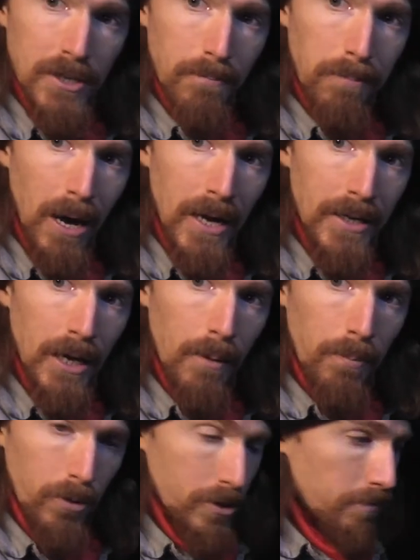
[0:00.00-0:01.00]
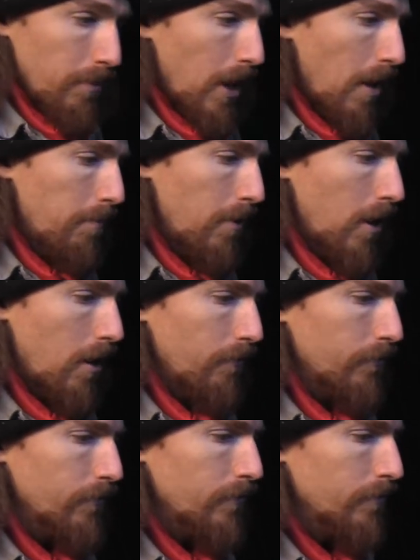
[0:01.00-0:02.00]
to bind up or to pop
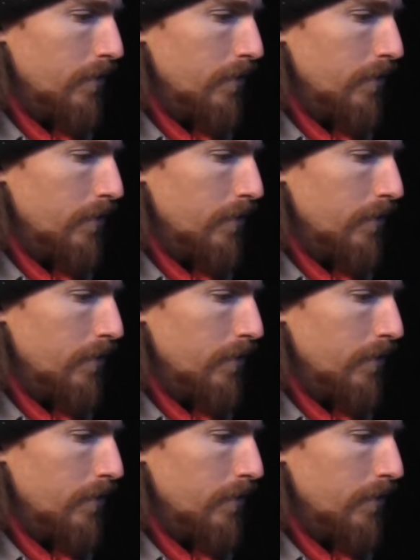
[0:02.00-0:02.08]
off.